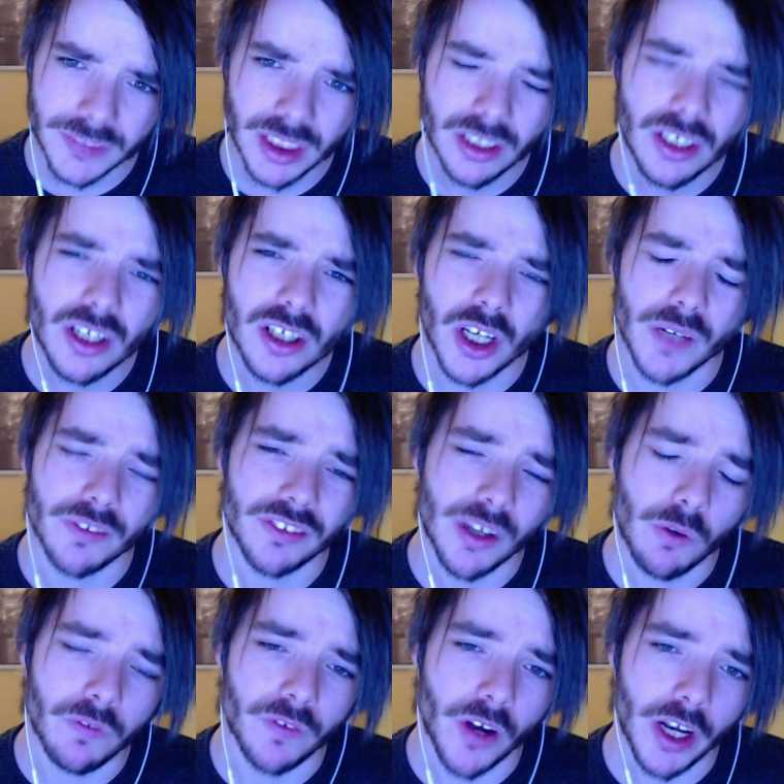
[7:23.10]
kind of
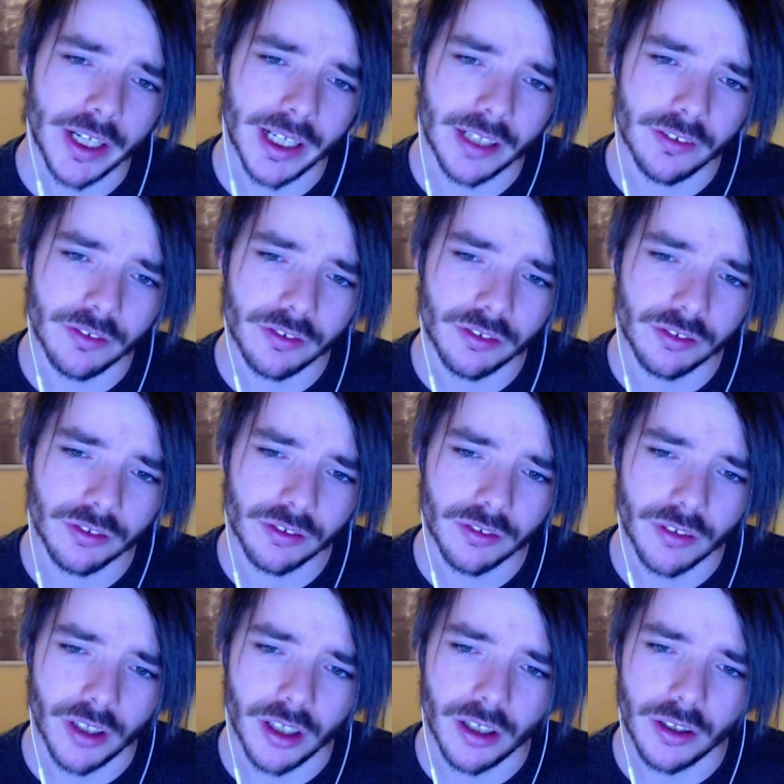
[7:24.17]
self-finance,
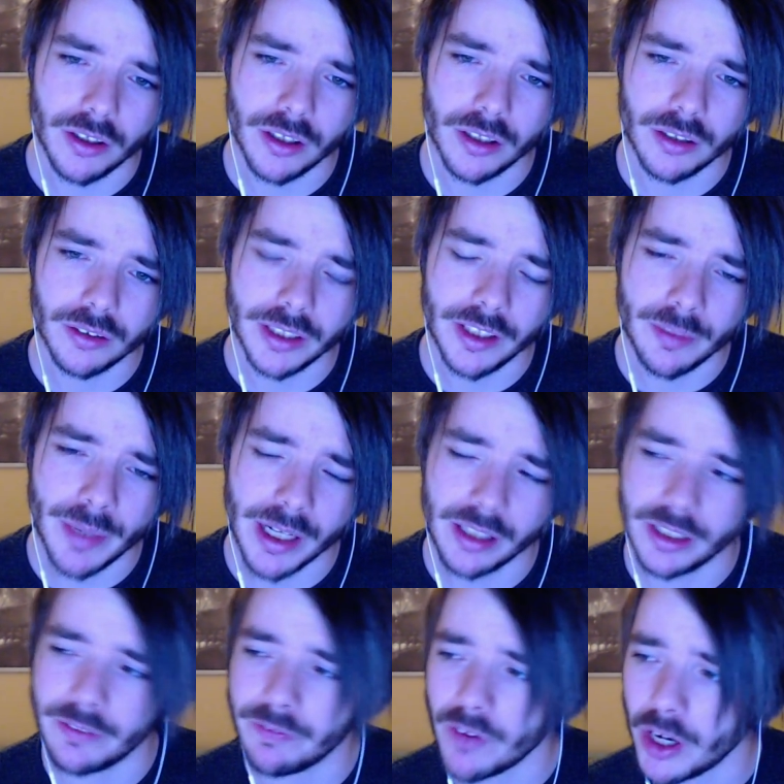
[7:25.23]
independently
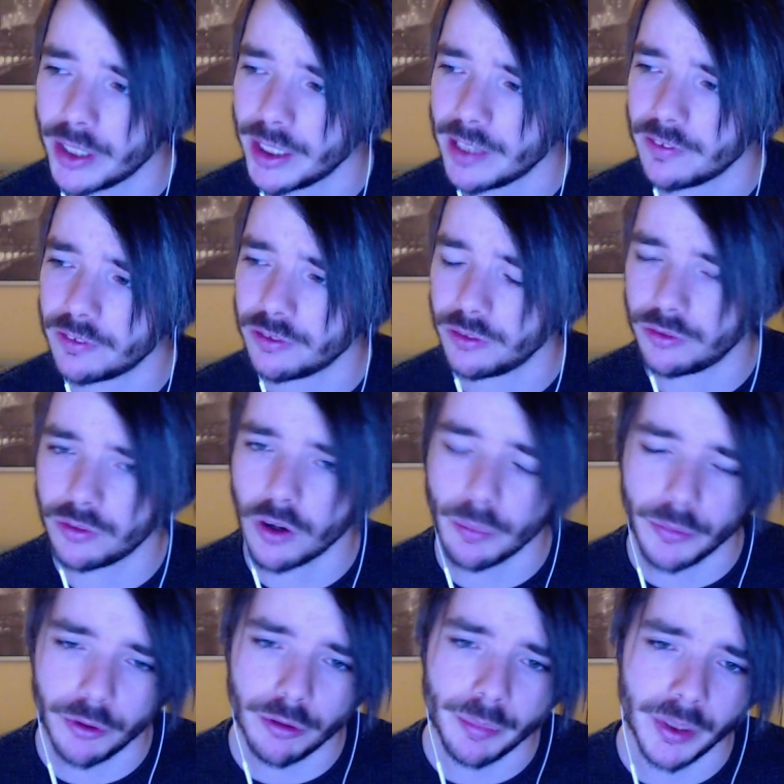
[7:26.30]
finance a top
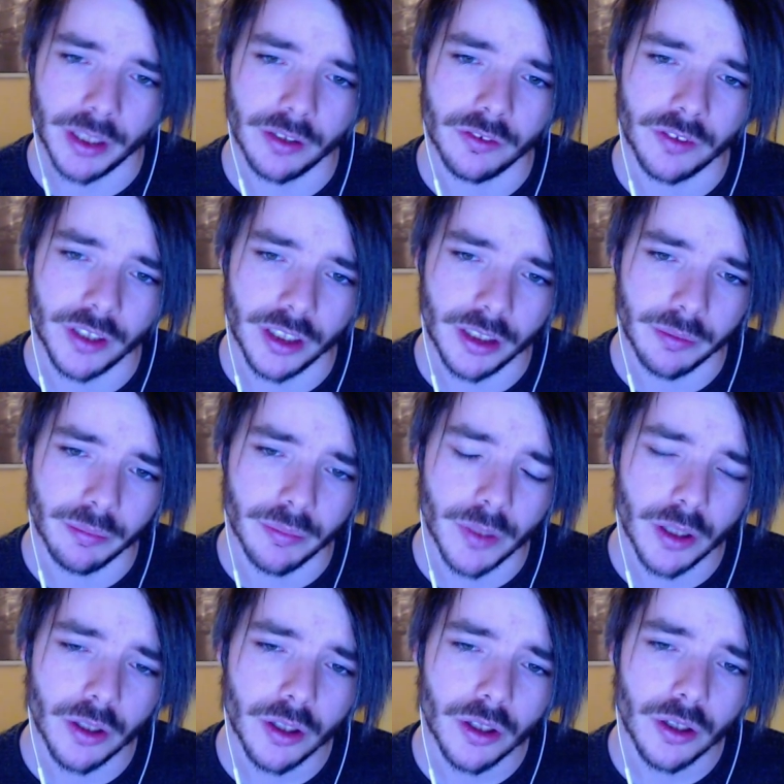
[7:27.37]
European team
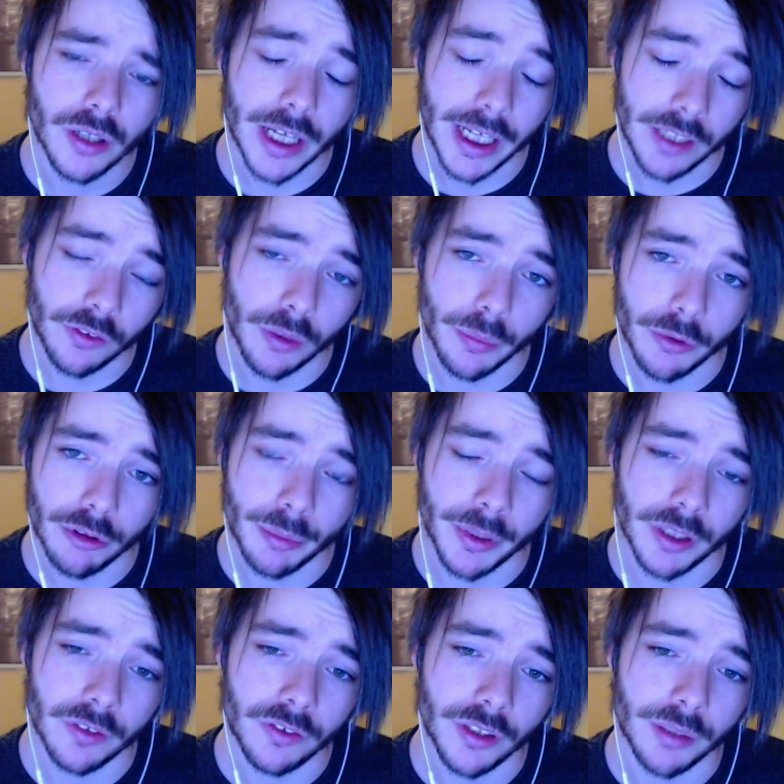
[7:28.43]

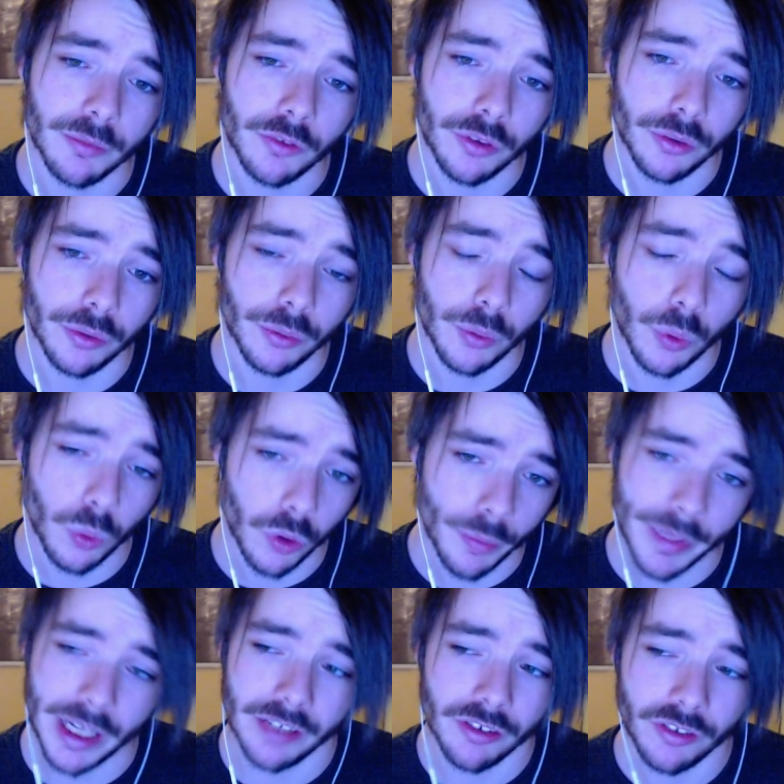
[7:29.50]
to all the
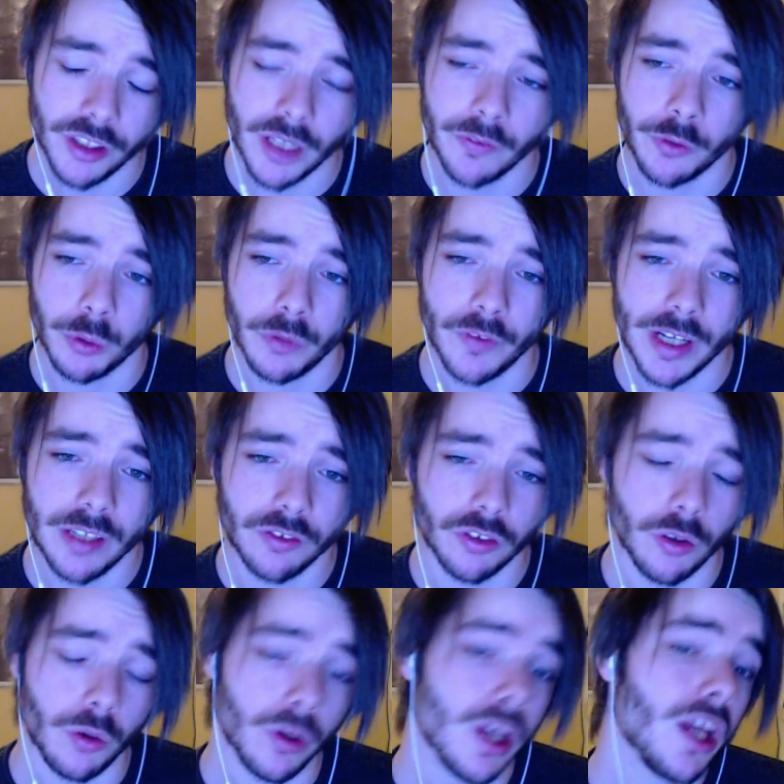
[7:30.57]
major TF2 events.
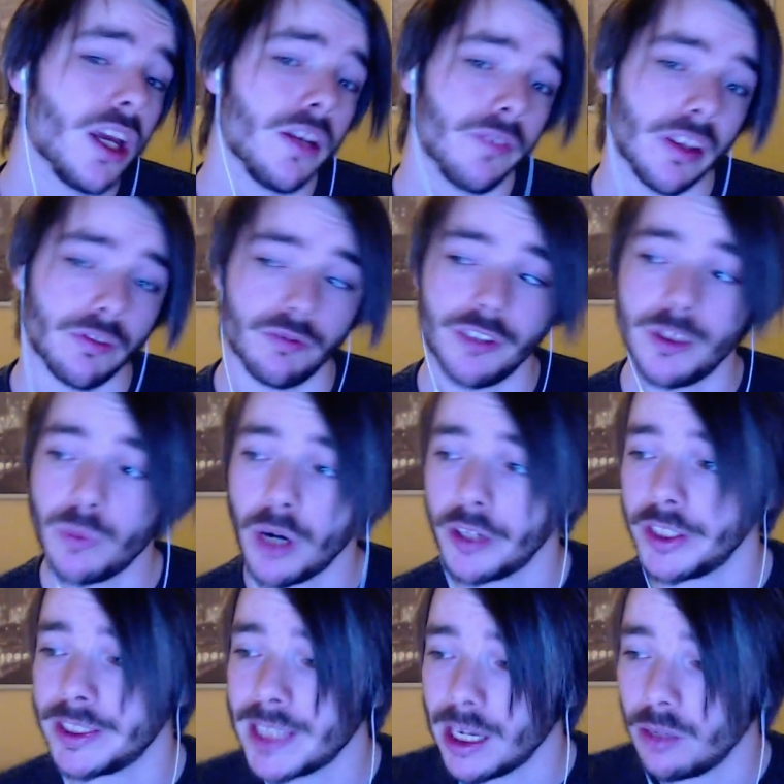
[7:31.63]
So if that's Rewind in
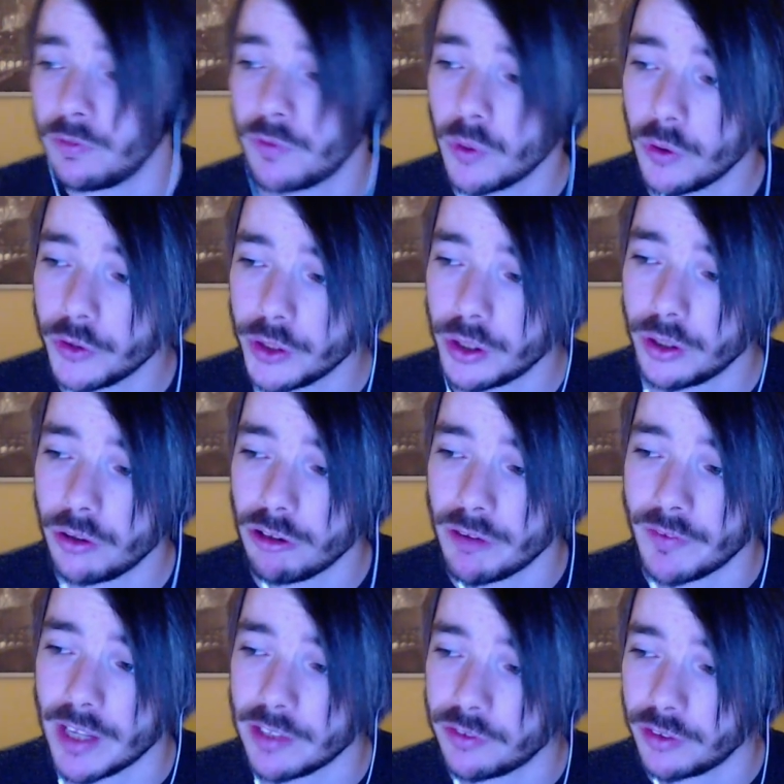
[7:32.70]
California, or if
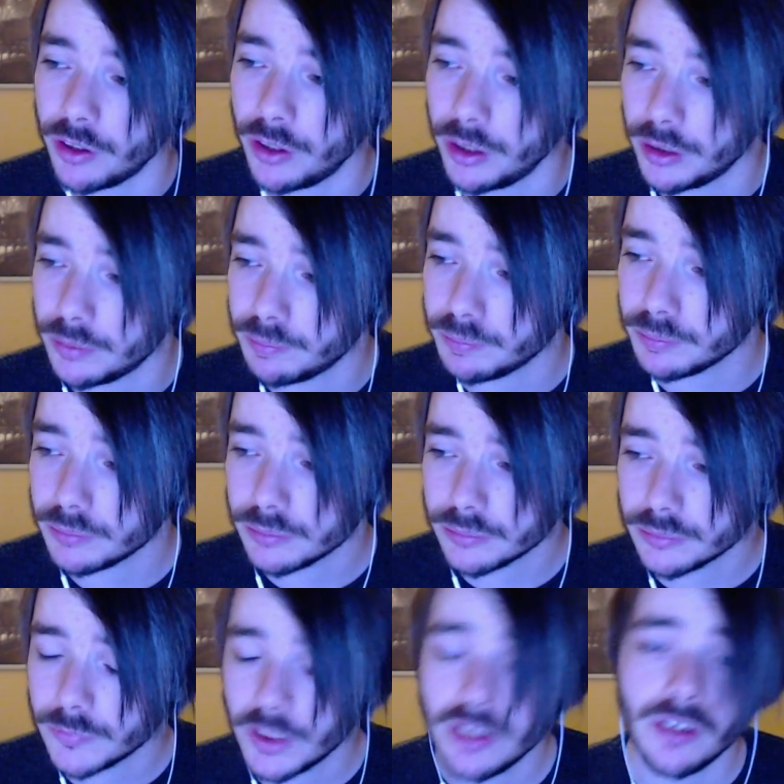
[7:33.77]
that's
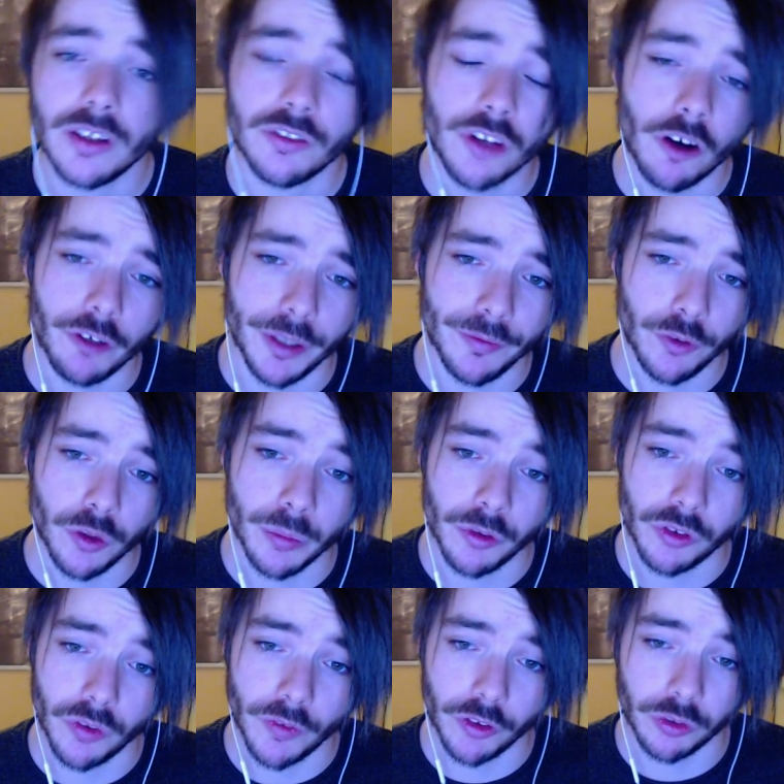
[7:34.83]
there's currently rumors
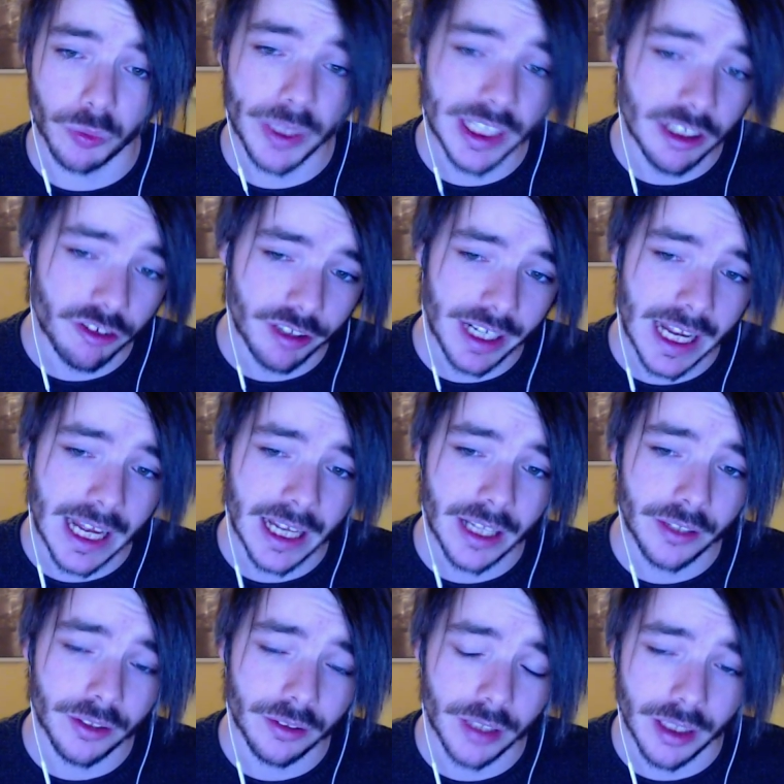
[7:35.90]
of a Swedish
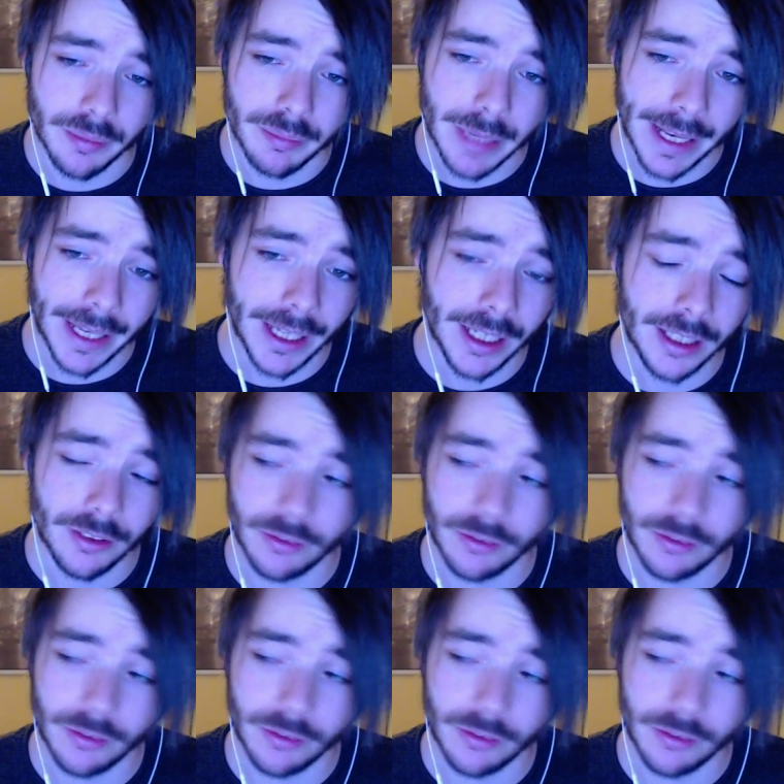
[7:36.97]
LAN in May,